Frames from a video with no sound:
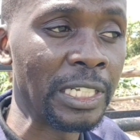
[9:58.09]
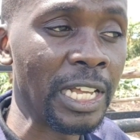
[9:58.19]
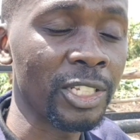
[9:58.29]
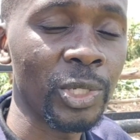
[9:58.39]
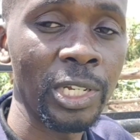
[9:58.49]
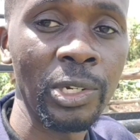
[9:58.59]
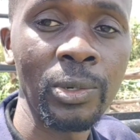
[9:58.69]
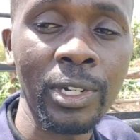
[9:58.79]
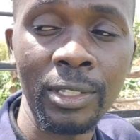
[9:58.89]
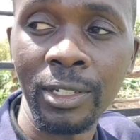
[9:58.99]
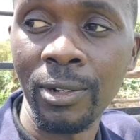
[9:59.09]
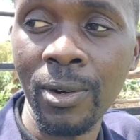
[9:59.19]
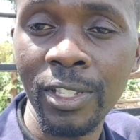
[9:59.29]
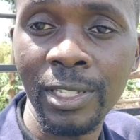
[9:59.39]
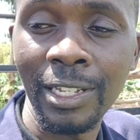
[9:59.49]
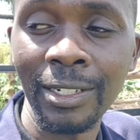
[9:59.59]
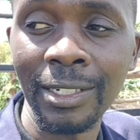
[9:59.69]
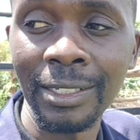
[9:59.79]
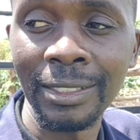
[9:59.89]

actually look at the goats and